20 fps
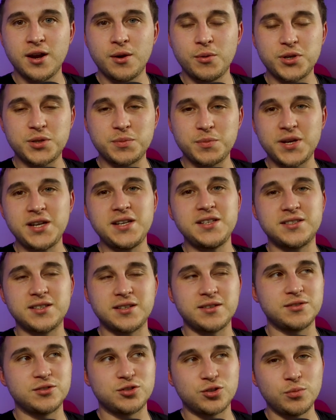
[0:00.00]
which means
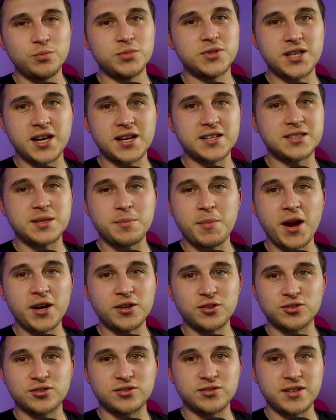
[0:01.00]
that some sites, they
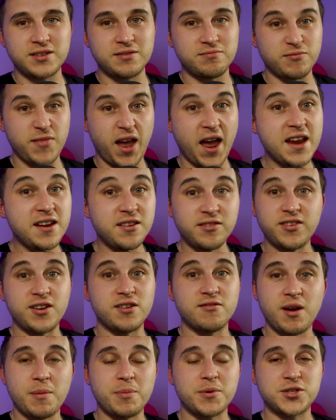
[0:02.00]
might just A, fit
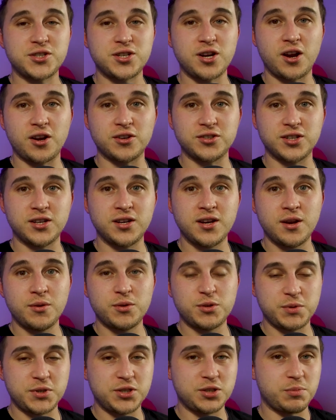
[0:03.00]
a rapid charger,
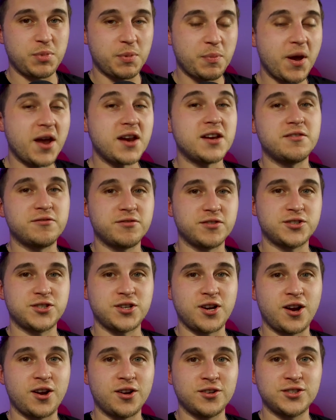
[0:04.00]
which means you'll be paying for a
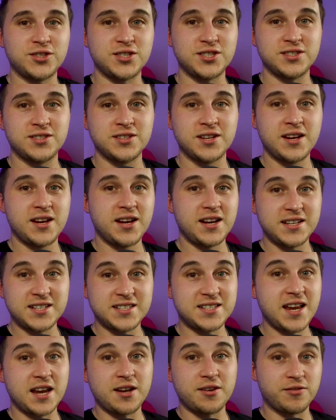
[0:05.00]
charge and
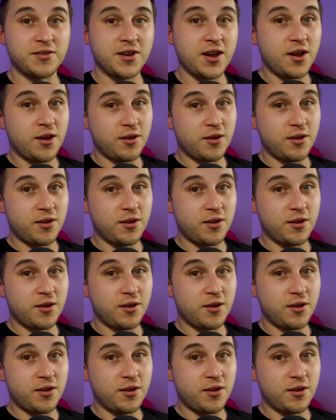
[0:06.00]
instead of,